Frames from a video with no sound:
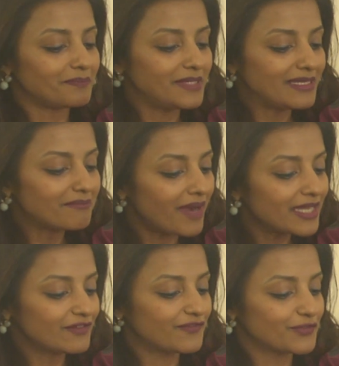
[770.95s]
being
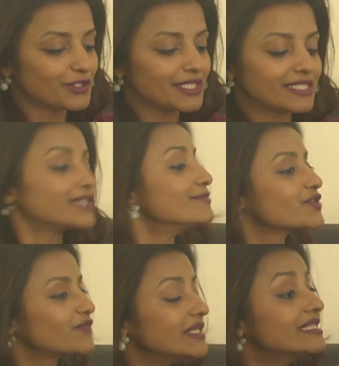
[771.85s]
mindful, in terms
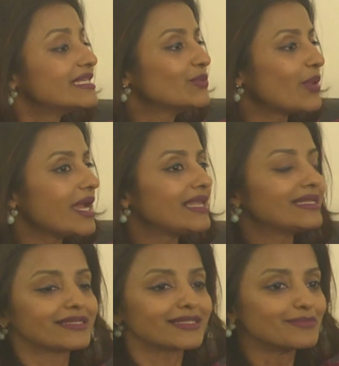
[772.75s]
of eating well,
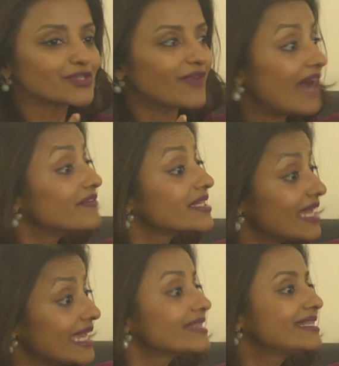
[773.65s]
in terms of having a
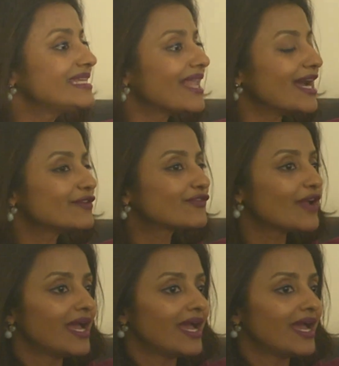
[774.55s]
healthy life.